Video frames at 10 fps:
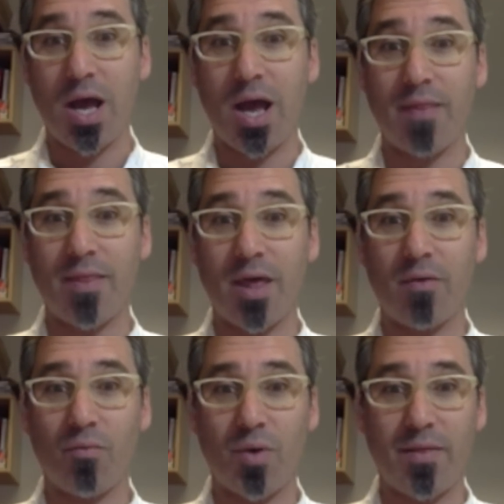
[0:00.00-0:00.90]
And
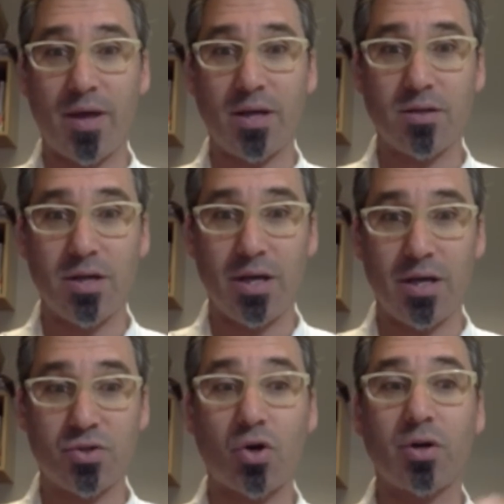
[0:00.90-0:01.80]
then when they
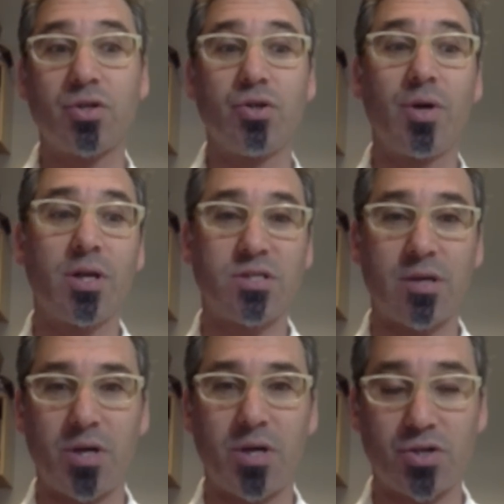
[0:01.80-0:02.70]
started doing
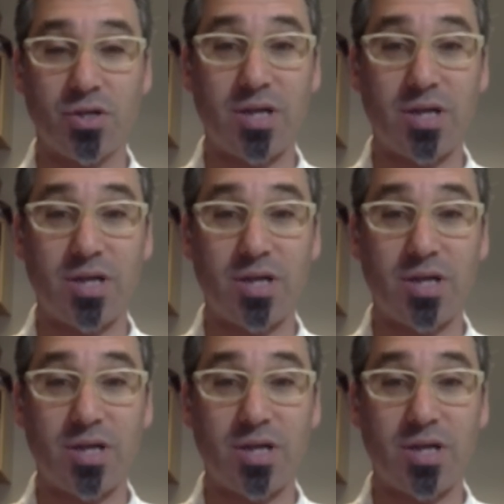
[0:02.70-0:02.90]
inseminations,